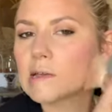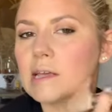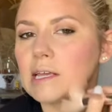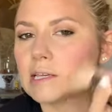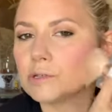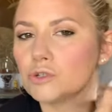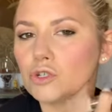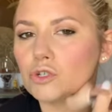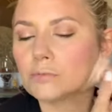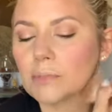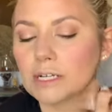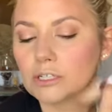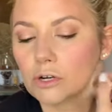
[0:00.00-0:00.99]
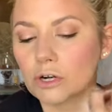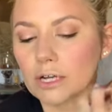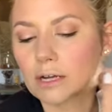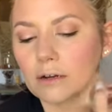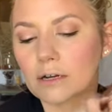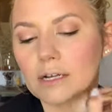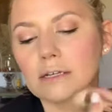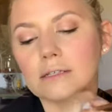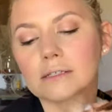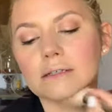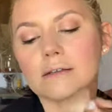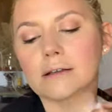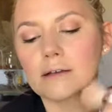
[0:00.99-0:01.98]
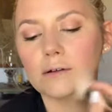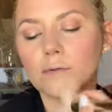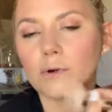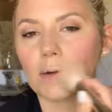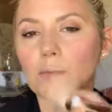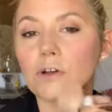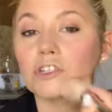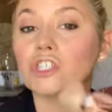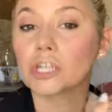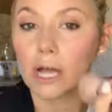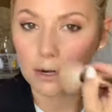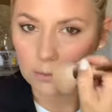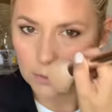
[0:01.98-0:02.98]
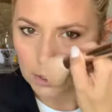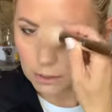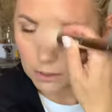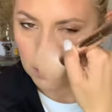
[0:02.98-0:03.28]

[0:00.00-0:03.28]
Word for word: into my dark areas where I put shadowing.